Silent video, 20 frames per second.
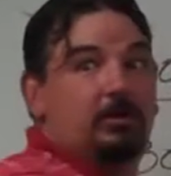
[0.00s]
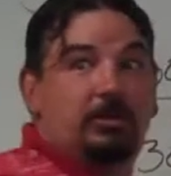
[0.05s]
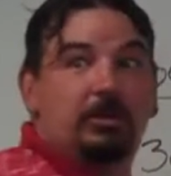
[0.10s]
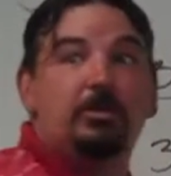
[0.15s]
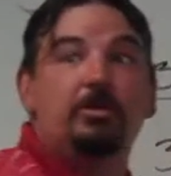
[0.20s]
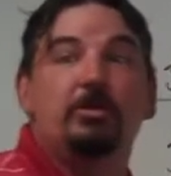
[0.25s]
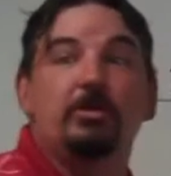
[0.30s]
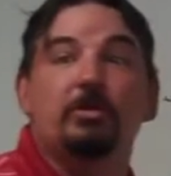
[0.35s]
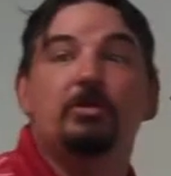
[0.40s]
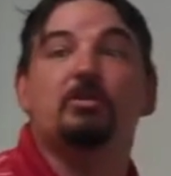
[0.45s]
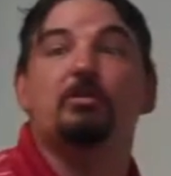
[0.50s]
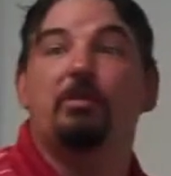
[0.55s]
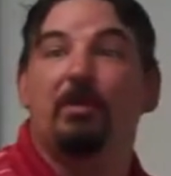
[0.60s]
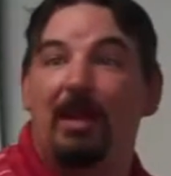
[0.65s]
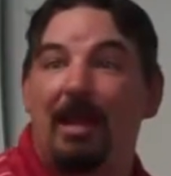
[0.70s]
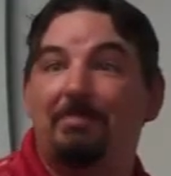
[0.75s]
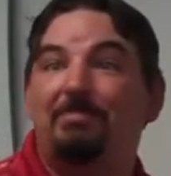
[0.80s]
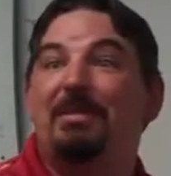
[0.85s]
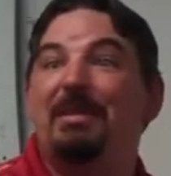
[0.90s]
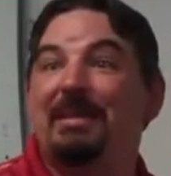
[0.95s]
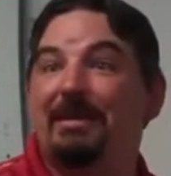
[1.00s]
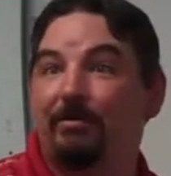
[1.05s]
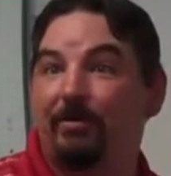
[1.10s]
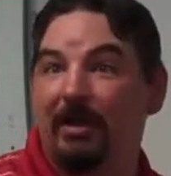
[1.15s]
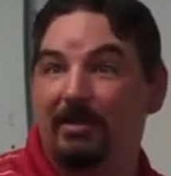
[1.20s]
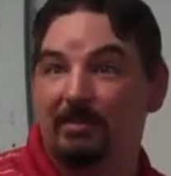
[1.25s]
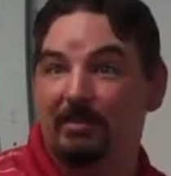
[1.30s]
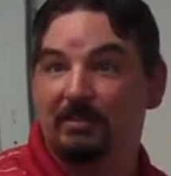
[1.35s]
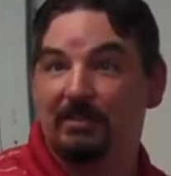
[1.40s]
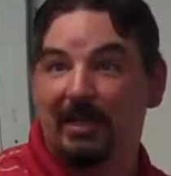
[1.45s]
two usable IP
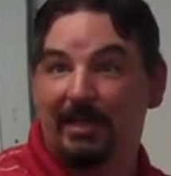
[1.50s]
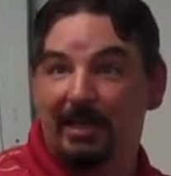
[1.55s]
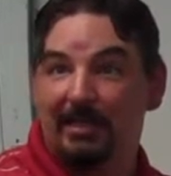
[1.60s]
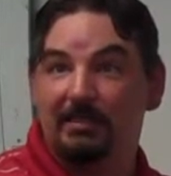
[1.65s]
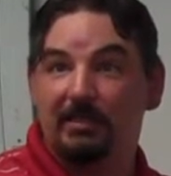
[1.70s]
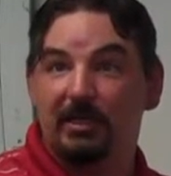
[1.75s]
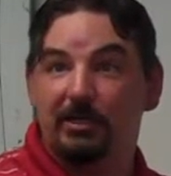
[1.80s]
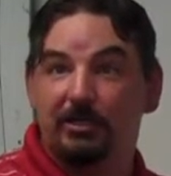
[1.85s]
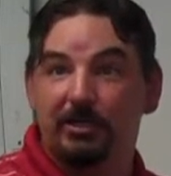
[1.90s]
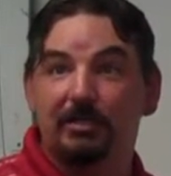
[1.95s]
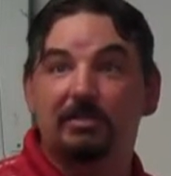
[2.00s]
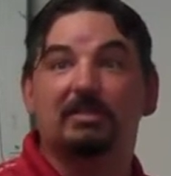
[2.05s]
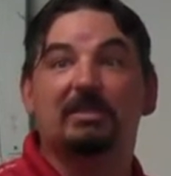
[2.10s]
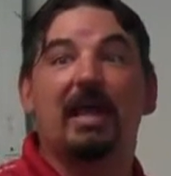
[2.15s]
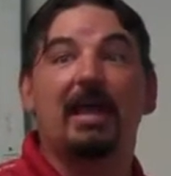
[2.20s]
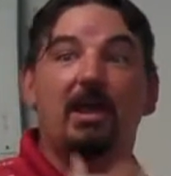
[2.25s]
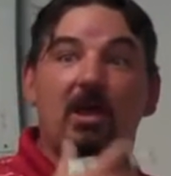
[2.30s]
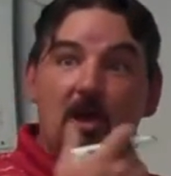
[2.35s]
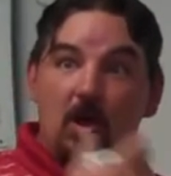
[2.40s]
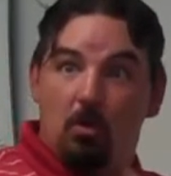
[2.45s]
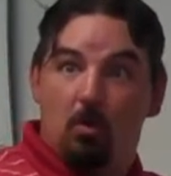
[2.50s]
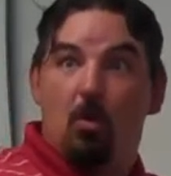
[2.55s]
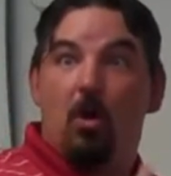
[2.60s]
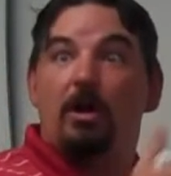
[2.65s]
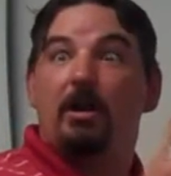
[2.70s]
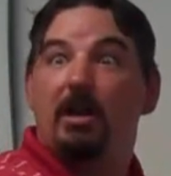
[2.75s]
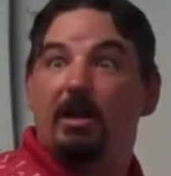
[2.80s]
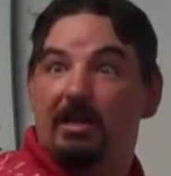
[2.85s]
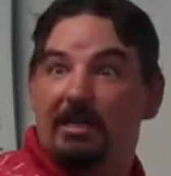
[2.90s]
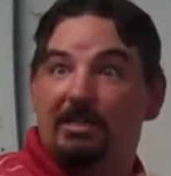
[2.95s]
addresses, I guess I should say,
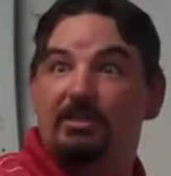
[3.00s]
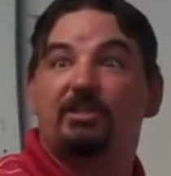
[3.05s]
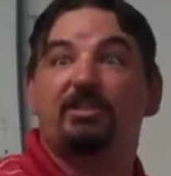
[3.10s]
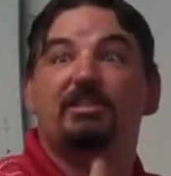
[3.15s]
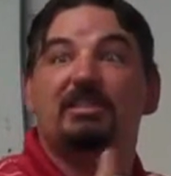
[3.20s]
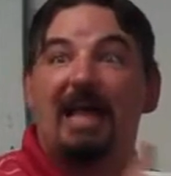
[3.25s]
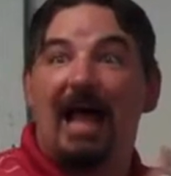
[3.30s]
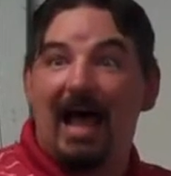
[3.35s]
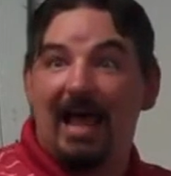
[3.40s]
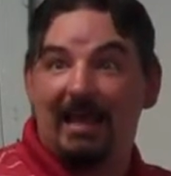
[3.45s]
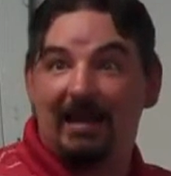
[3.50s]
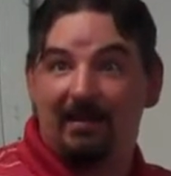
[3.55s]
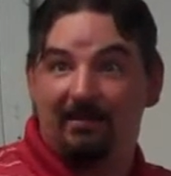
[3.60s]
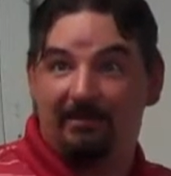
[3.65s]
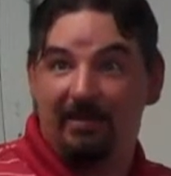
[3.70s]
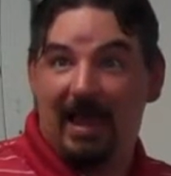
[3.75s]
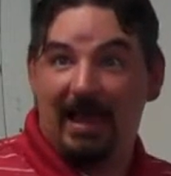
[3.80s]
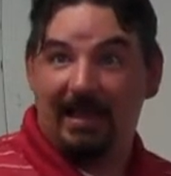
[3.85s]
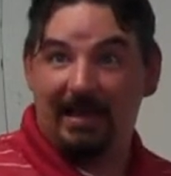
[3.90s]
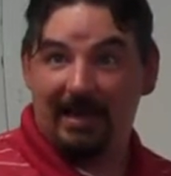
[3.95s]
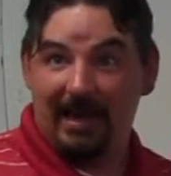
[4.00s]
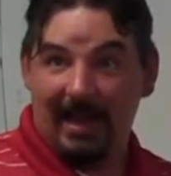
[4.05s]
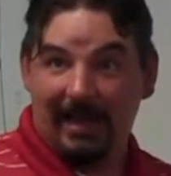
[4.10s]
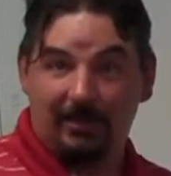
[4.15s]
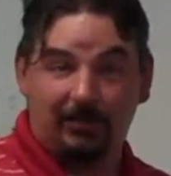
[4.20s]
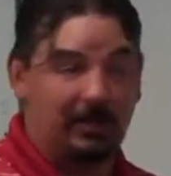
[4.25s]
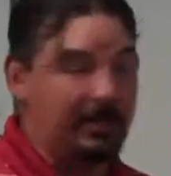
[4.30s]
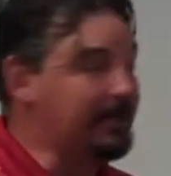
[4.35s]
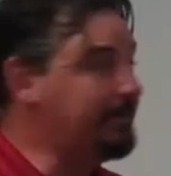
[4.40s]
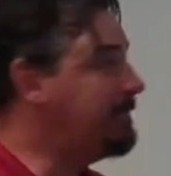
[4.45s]
one on each side of that
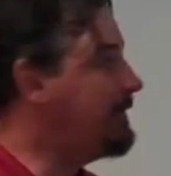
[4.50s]
connection.